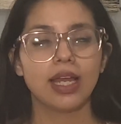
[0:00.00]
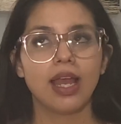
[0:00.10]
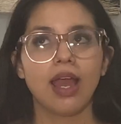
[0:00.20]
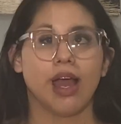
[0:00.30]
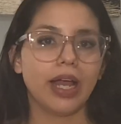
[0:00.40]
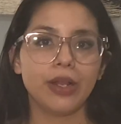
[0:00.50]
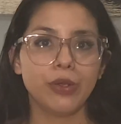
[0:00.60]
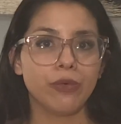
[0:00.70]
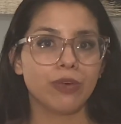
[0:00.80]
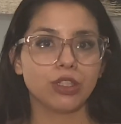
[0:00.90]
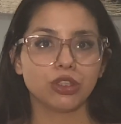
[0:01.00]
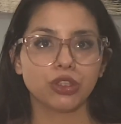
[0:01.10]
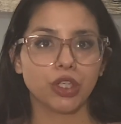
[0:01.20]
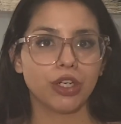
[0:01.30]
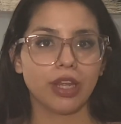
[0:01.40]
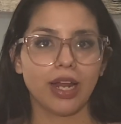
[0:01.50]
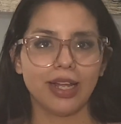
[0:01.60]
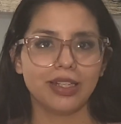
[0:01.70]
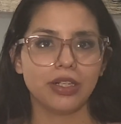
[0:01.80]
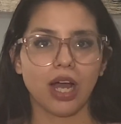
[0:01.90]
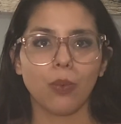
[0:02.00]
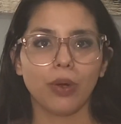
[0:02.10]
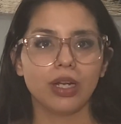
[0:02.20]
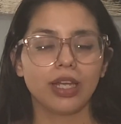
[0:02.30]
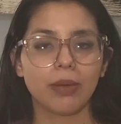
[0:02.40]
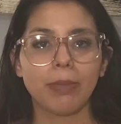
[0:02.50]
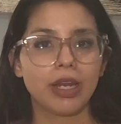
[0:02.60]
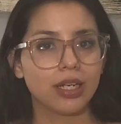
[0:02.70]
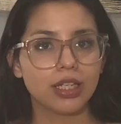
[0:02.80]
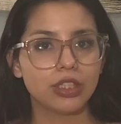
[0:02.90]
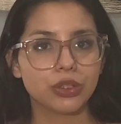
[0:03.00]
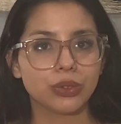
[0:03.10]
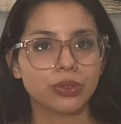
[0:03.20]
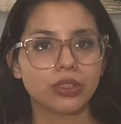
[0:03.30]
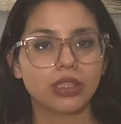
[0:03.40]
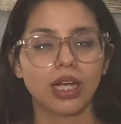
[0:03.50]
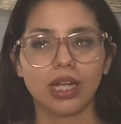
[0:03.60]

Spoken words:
But I knew for sure that I did not want to get medically induced.